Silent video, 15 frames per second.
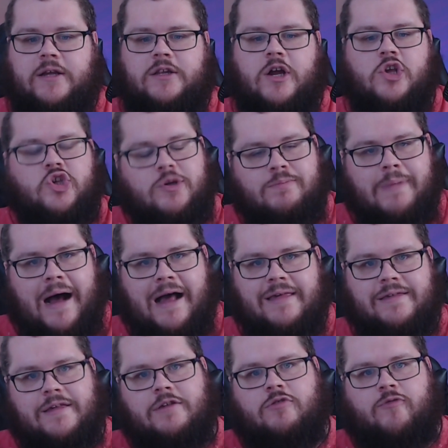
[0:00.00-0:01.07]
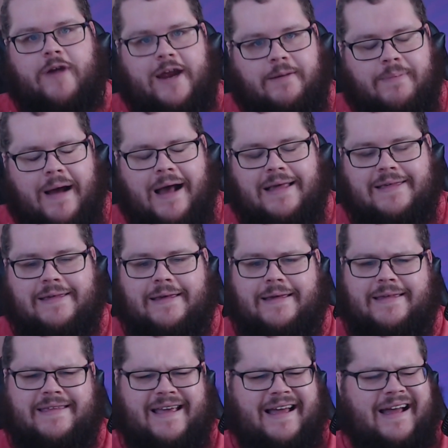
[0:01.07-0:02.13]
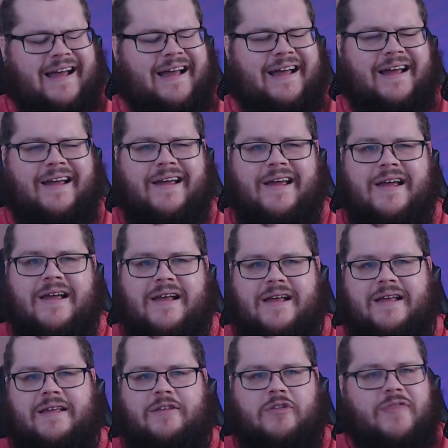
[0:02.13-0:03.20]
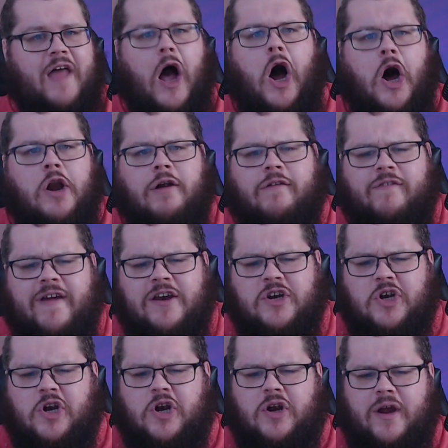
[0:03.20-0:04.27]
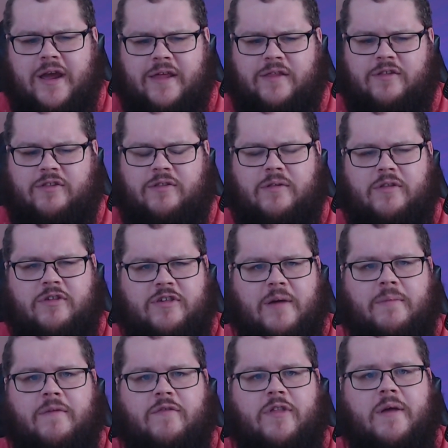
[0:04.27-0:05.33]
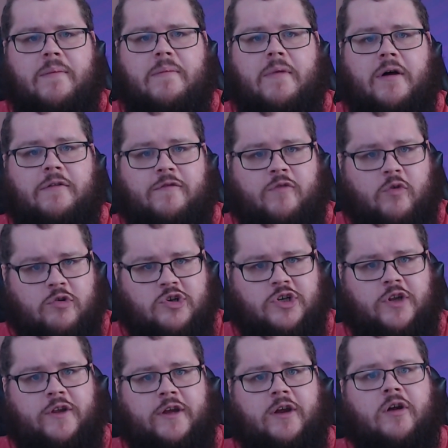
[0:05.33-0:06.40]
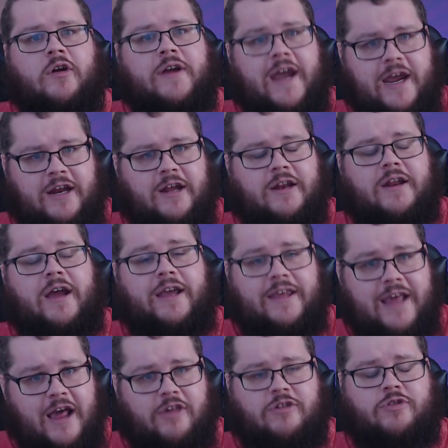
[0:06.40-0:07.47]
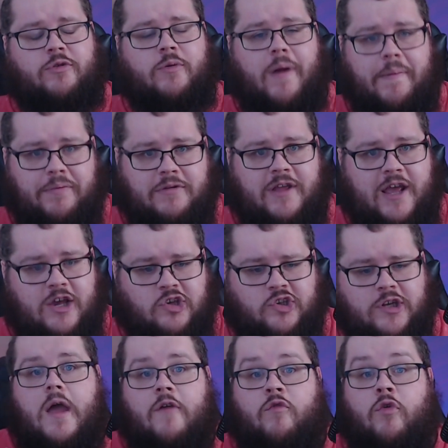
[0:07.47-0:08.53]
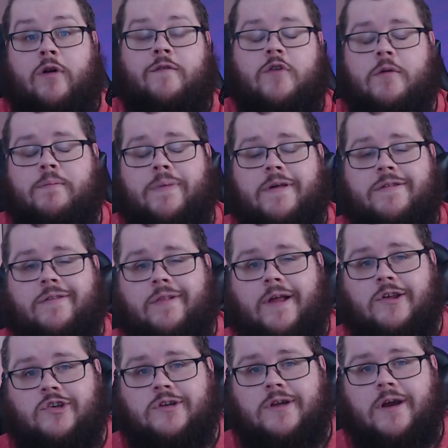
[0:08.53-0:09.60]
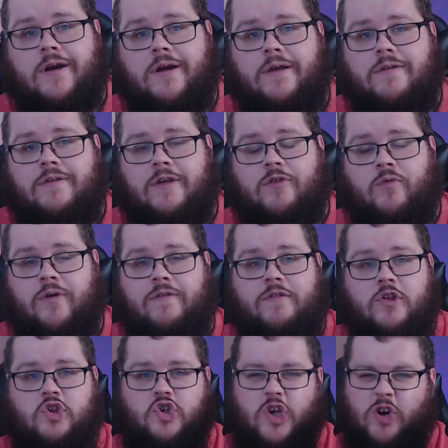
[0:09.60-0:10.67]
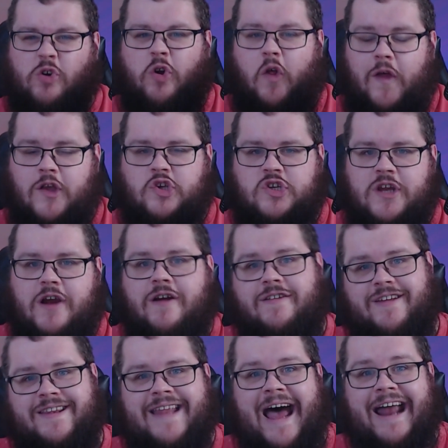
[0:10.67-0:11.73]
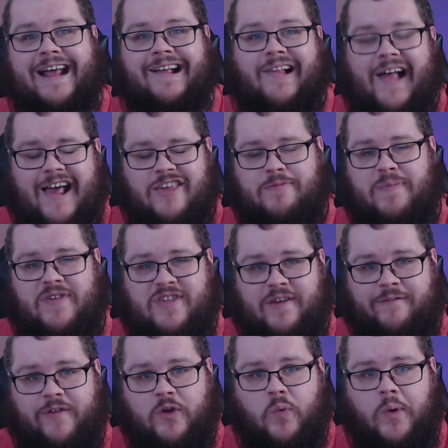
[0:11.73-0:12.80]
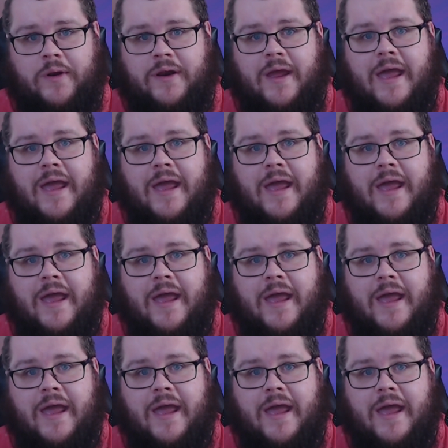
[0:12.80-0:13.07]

dungeon bosses, raid bosses, the honor vendor, and some of them, unfortunately, are gated, yes, through reputation. If one of your BIS legendaries is one of the general legendaries and not a class-specific one,